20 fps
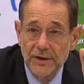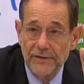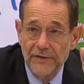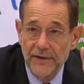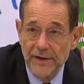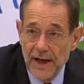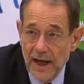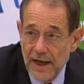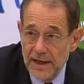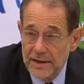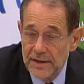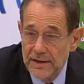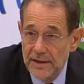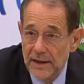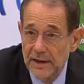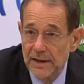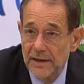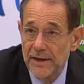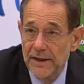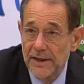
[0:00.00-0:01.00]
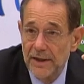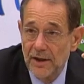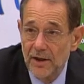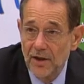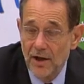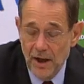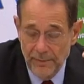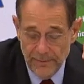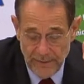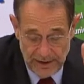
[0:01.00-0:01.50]
the financial and
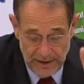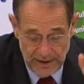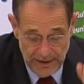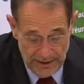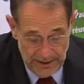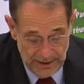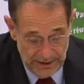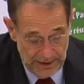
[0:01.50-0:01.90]
economic